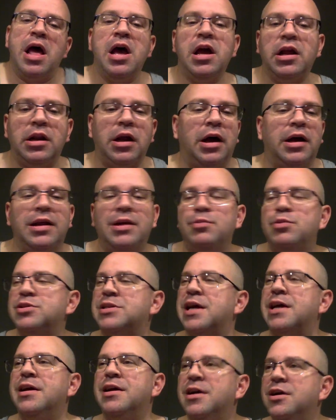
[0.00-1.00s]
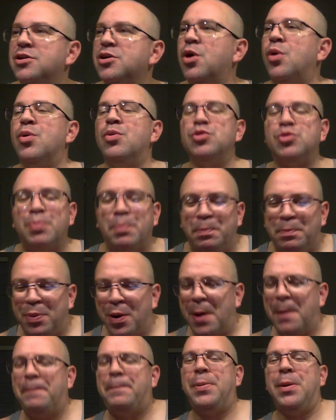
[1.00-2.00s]
Now it was like yo, it was
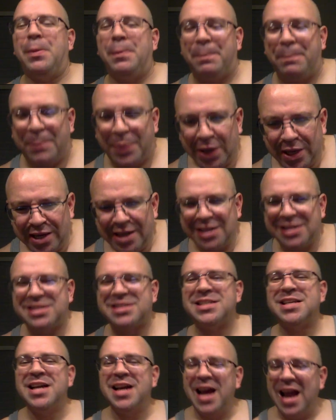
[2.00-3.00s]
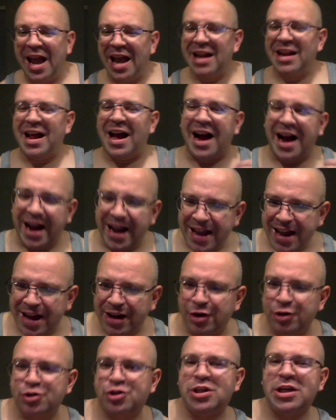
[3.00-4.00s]
bumping beats and high
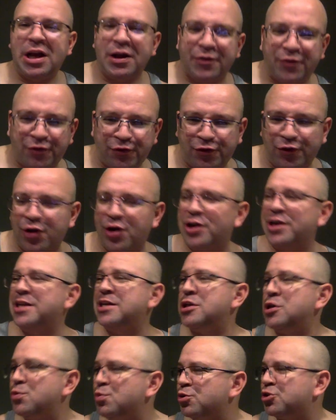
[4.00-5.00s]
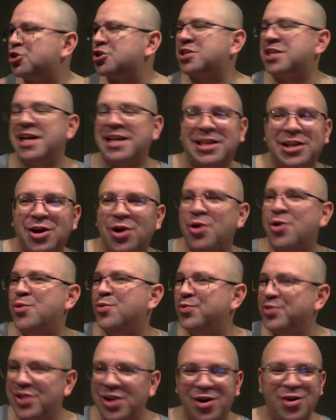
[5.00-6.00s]
energy and fun, and you were just like yo,
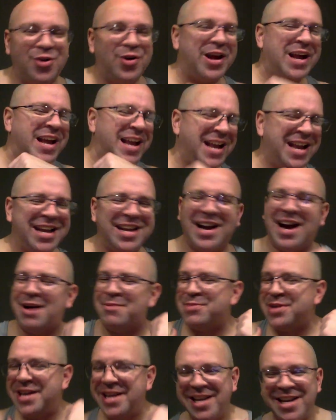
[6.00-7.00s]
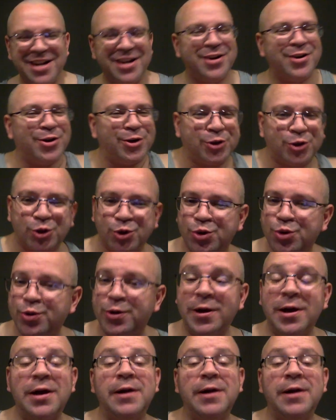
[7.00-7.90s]
no, hey, I'm here, dude.